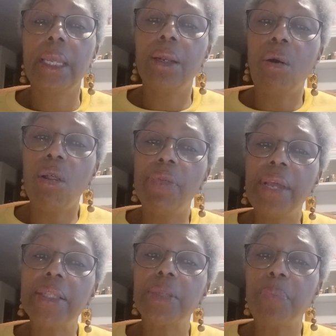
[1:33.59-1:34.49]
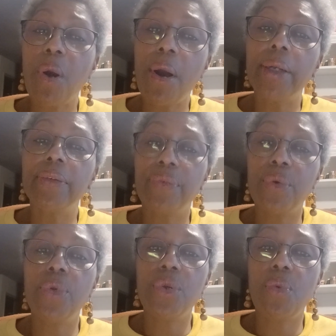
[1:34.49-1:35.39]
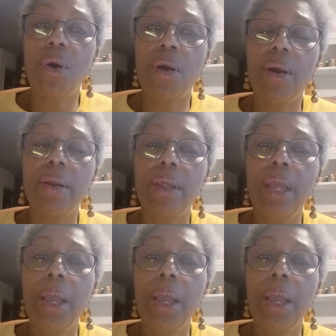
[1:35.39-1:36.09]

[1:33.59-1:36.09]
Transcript: And all of that's part of who you are,